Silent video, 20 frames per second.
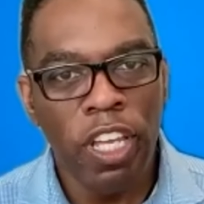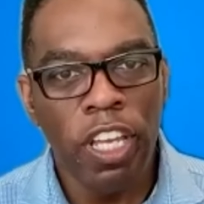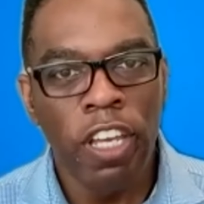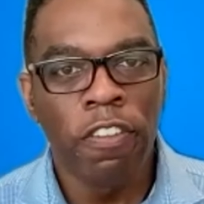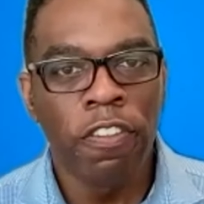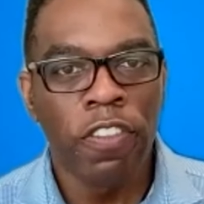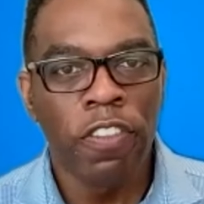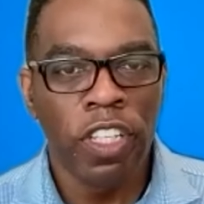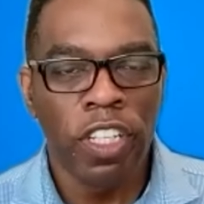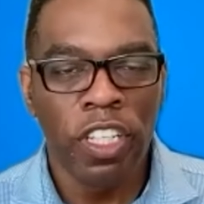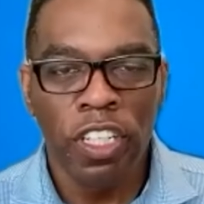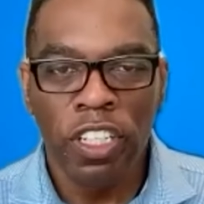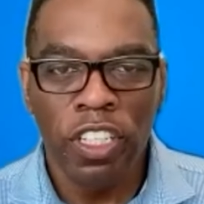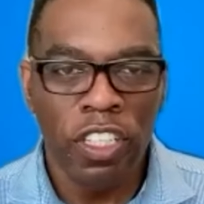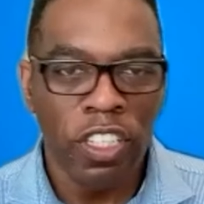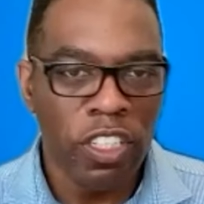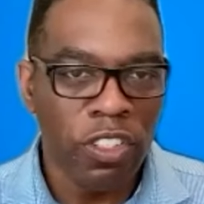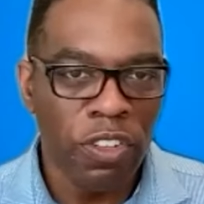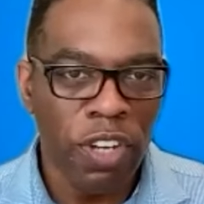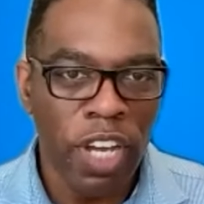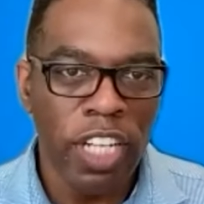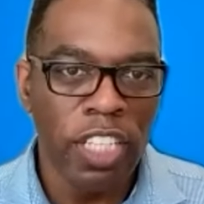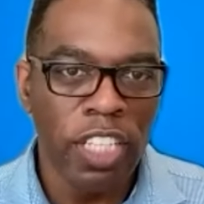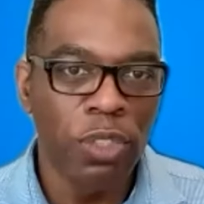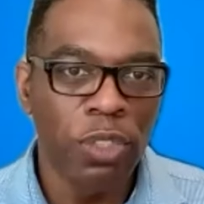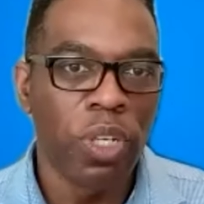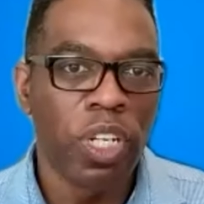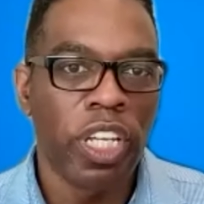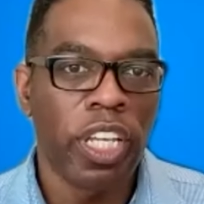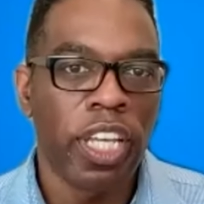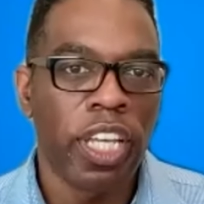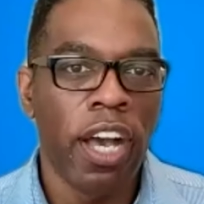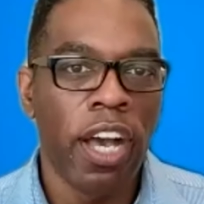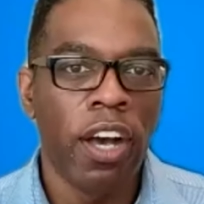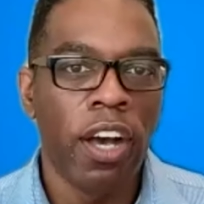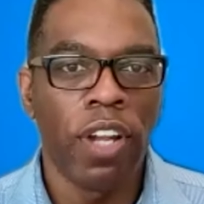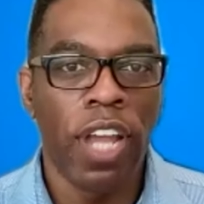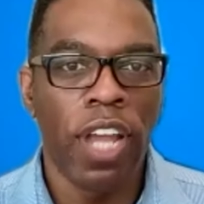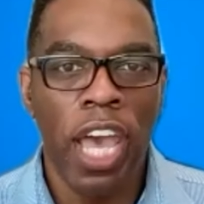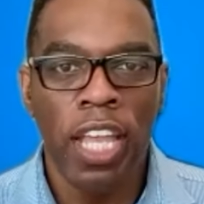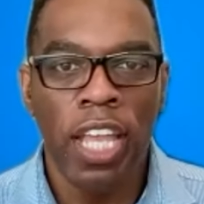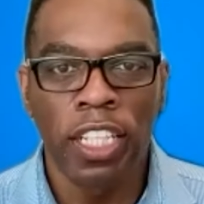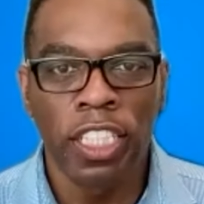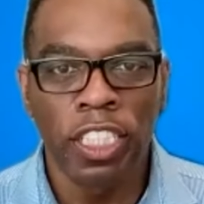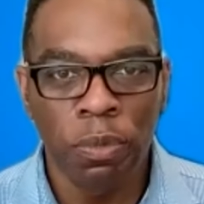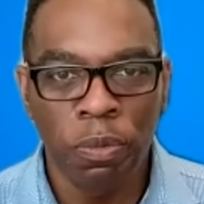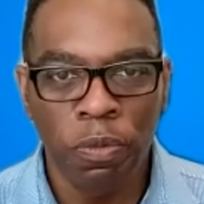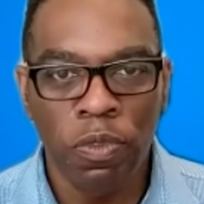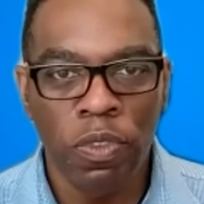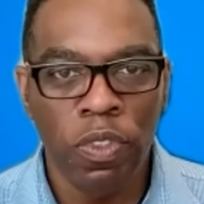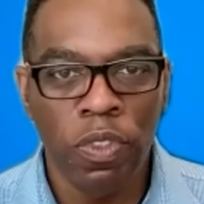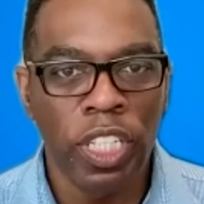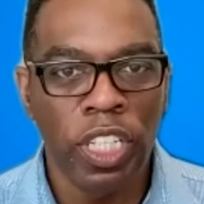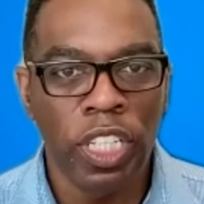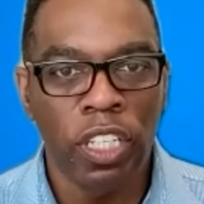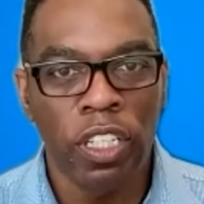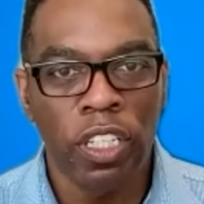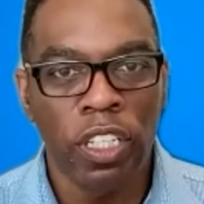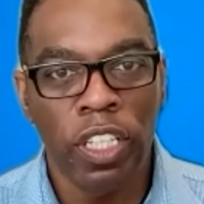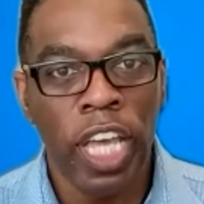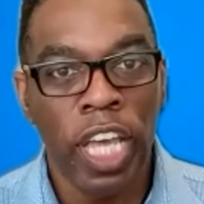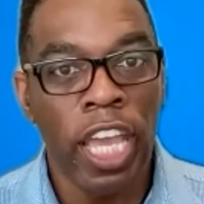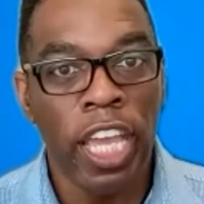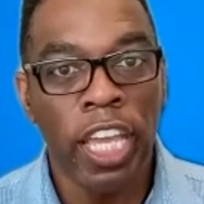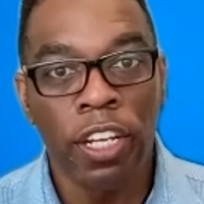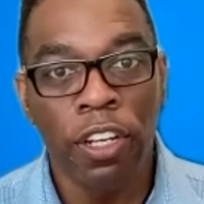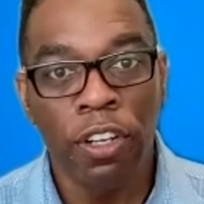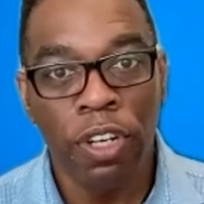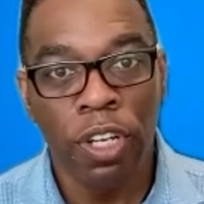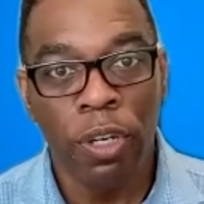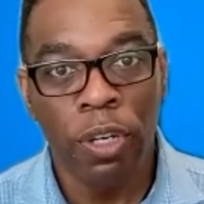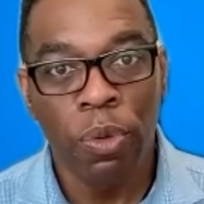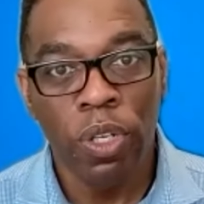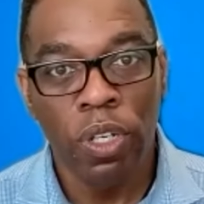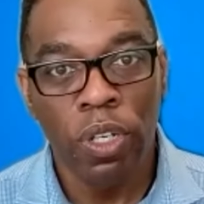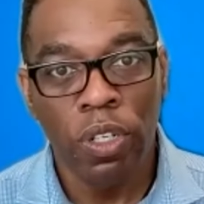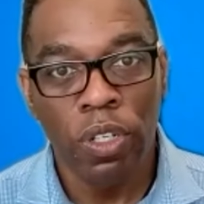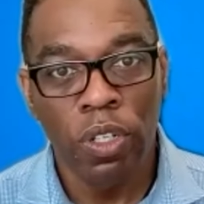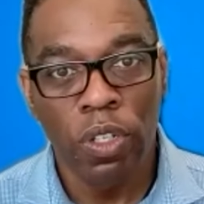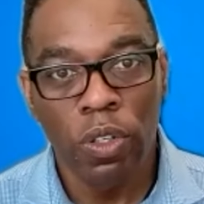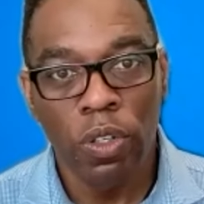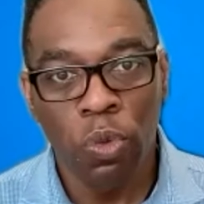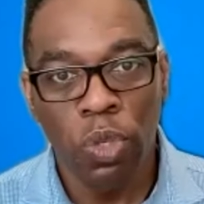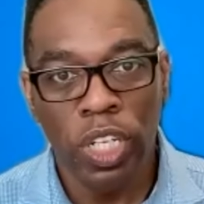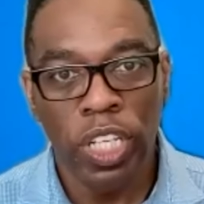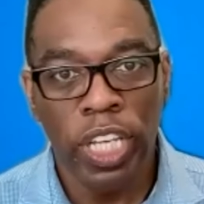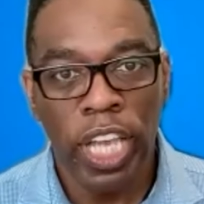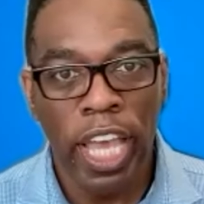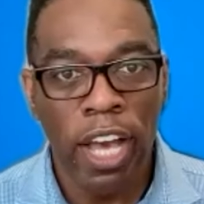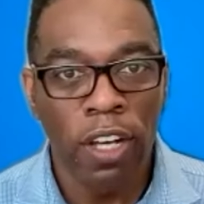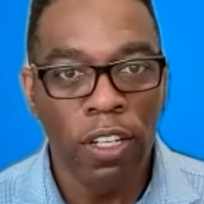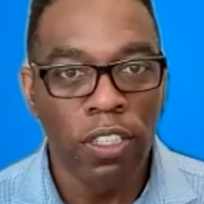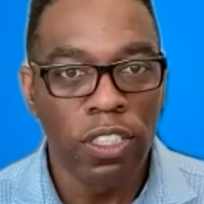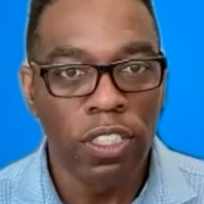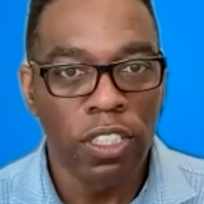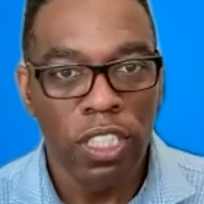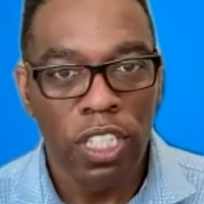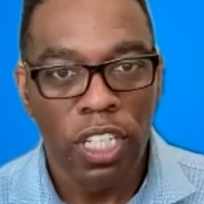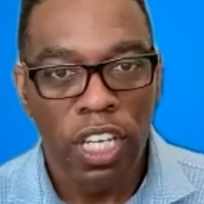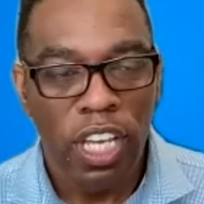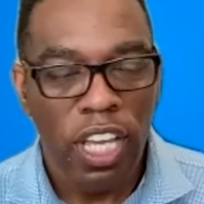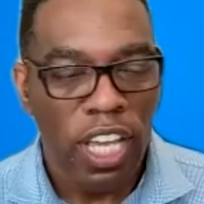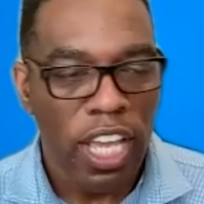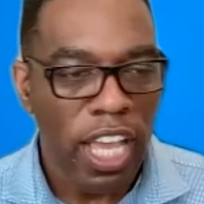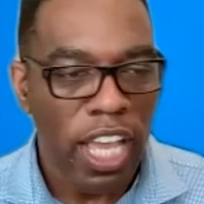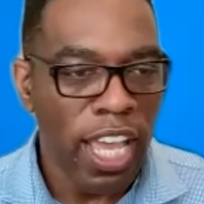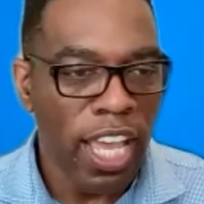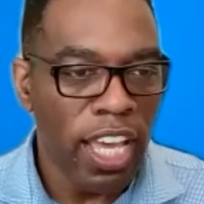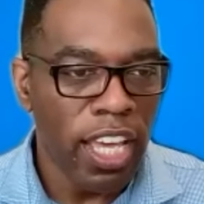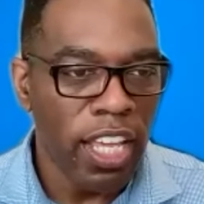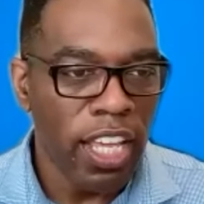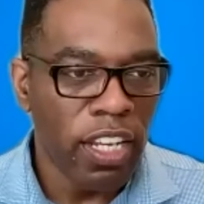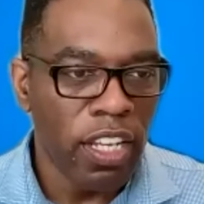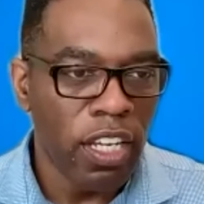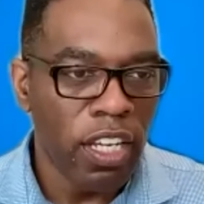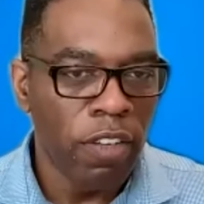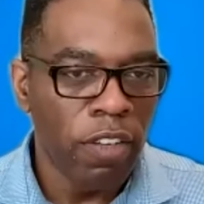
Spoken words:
if the credits wouldn't count, at least the AA degree would count. And